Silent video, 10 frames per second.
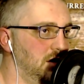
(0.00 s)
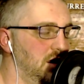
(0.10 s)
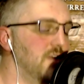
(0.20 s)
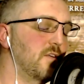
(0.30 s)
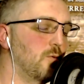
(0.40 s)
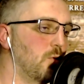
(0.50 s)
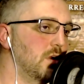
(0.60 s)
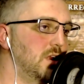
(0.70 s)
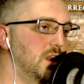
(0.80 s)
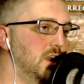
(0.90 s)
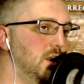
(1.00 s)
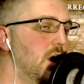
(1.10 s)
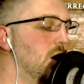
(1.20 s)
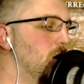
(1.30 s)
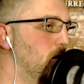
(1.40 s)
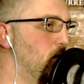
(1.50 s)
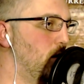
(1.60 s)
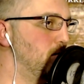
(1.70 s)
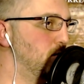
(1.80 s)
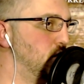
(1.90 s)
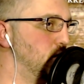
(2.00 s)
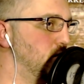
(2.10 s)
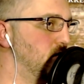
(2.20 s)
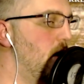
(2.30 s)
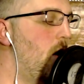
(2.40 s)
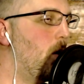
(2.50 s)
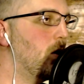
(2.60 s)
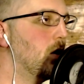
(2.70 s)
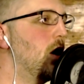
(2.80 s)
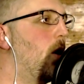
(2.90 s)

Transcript: if it were indeed grape juice, or,